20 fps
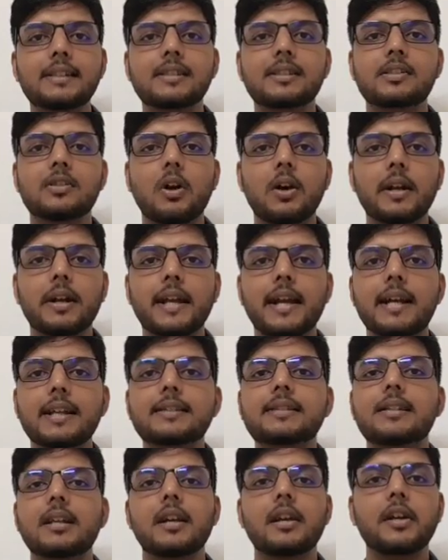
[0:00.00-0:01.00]
is known
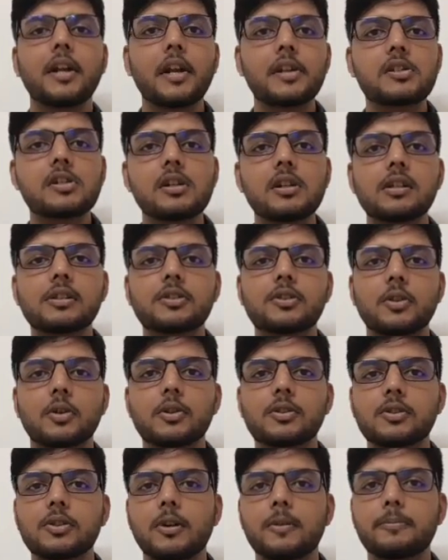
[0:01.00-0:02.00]
as natural
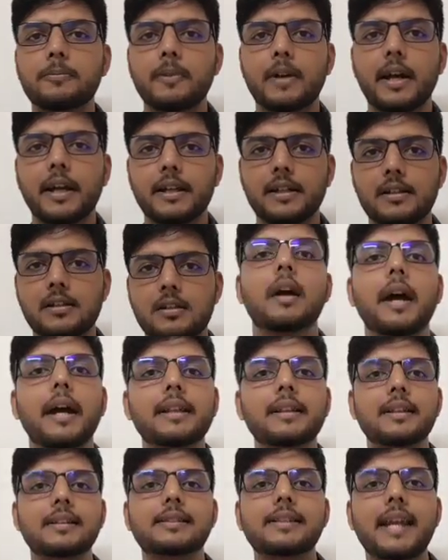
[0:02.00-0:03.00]
source of light.
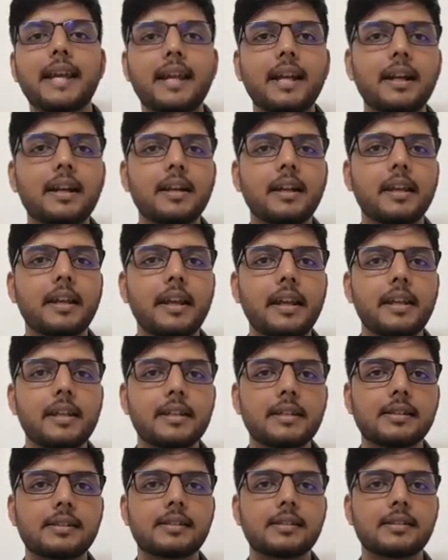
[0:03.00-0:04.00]
And the second
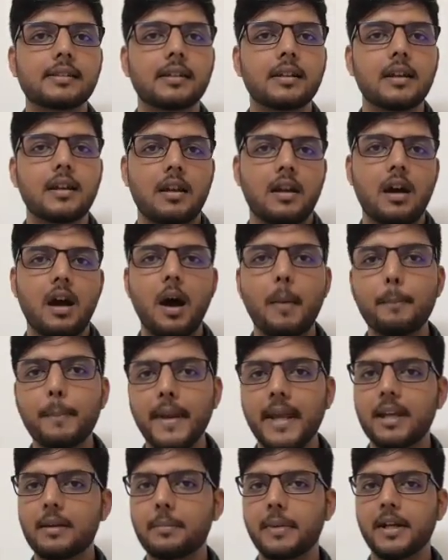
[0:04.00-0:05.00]
is a
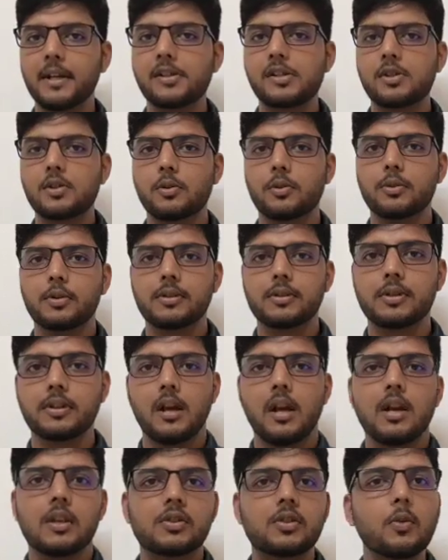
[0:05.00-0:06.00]
man-made source.
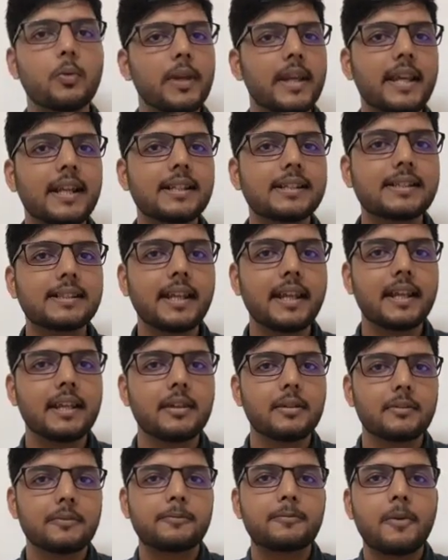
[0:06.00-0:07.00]
So we can
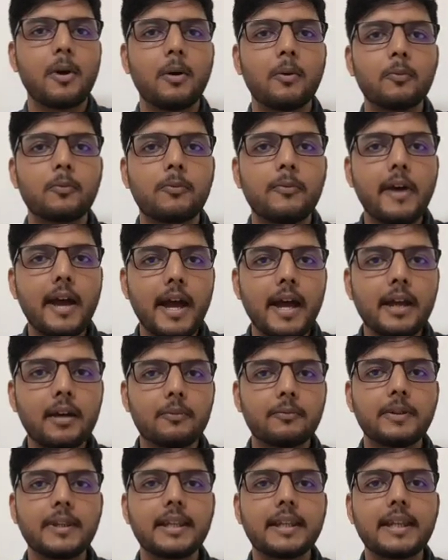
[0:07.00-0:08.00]
say from
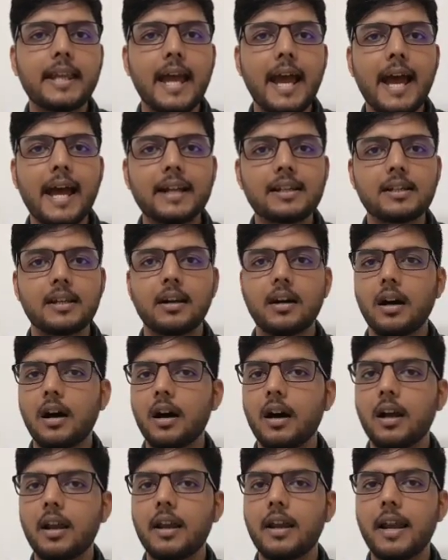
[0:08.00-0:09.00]
where we get
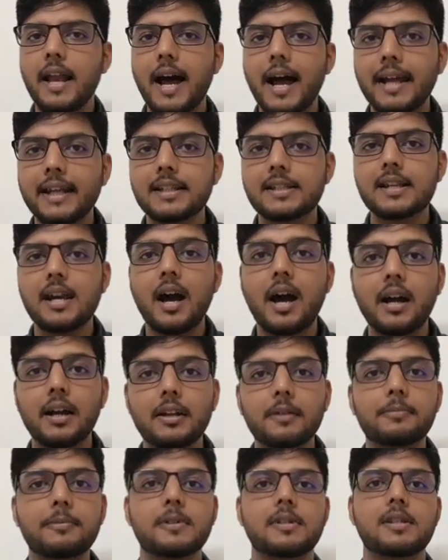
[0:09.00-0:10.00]
a light
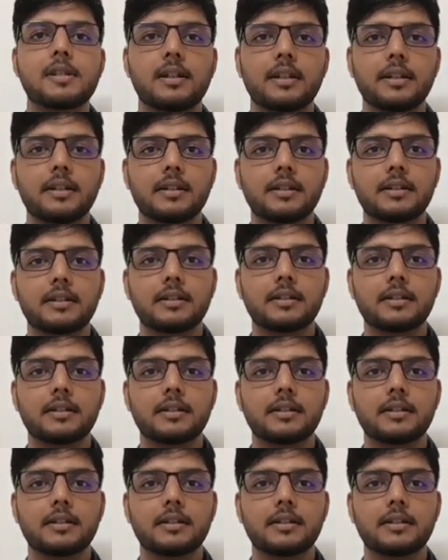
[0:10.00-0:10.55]
artificially,